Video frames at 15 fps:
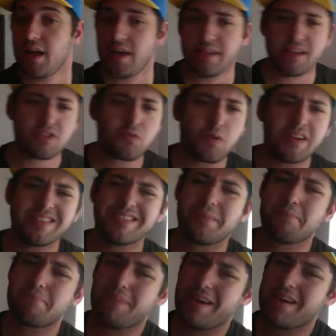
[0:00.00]
this one is
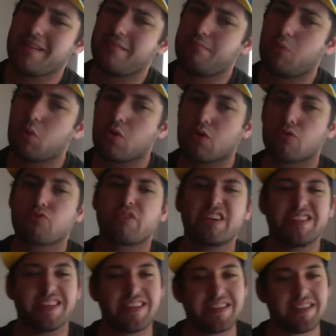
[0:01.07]
a bit more
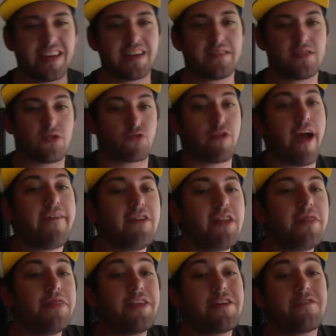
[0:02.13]
realistic. The
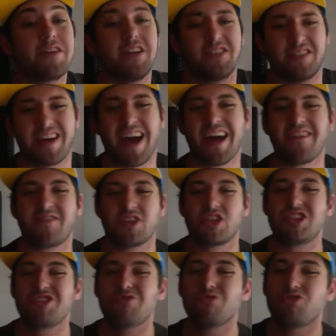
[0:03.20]
Revan theory is kind of a
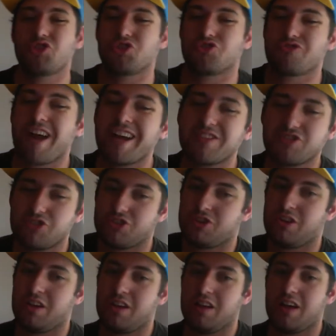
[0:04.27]
huge stretch.
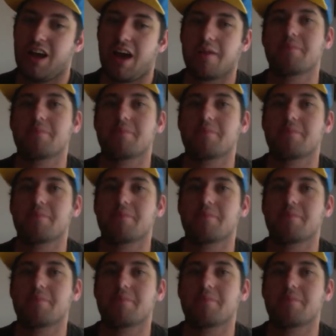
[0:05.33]
I